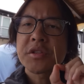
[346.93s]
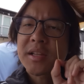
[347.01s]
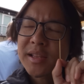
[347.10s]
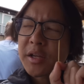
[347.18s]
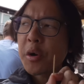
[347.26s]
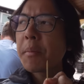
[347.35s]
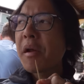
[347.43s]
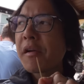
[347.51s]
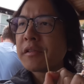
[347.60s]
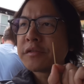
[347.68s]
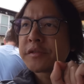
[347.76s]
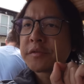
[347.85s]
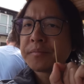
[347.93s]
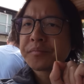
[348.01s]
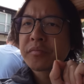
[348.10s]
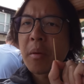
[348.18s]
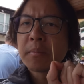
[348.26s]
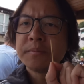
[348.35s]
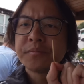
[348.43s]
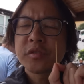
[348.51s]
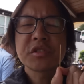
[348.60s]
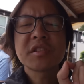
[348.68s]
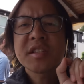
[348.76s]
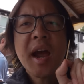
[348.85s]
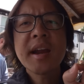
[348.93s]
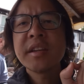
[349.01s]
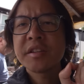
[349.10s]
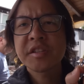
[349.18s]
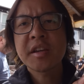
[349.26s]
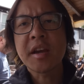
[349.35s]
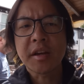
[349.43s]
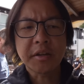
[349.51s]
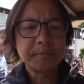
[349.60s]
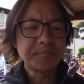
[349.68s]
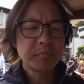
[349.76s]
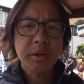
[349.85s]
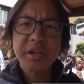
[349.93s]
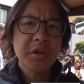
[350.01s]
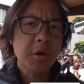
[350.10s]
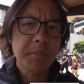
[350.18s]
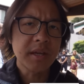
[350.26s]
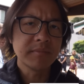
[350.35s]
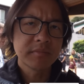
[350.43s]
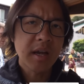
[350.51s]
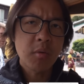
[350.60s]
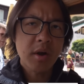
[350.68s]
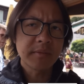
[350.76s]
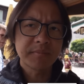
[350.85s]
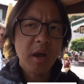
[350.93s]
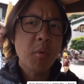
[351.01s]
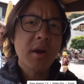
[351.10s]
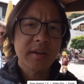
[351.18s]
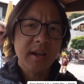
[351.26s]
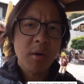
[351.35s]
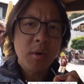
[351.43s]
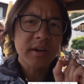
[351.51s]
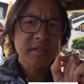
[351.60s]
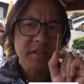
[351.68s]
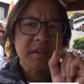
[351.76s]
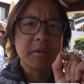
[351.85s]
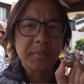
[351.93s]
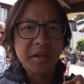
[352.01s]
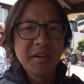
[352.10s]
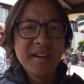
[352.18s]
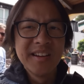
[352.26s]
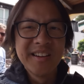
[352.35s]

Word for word: a little bit of there's a tiniest kick, but you know me. I want I want I want it to kill me.